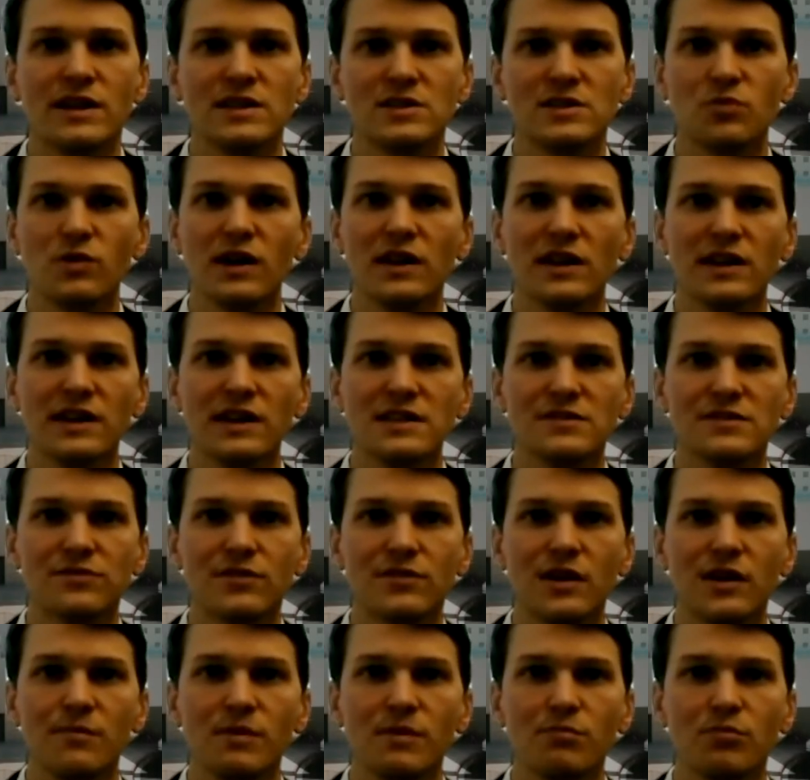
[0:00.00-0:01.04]
as well as
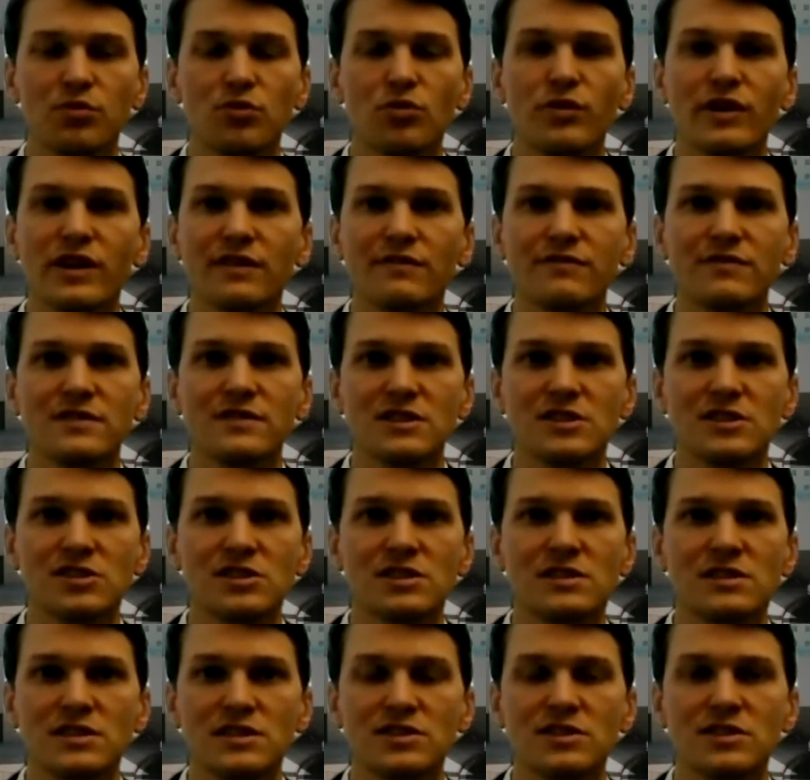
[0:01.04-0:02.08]
from employing
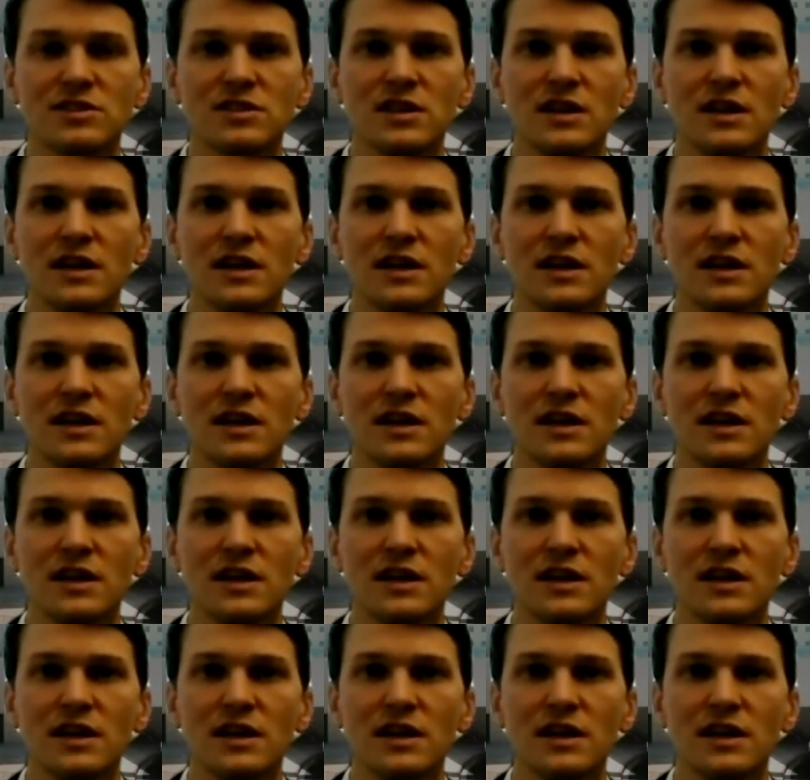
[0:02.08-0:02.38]
physicians. It's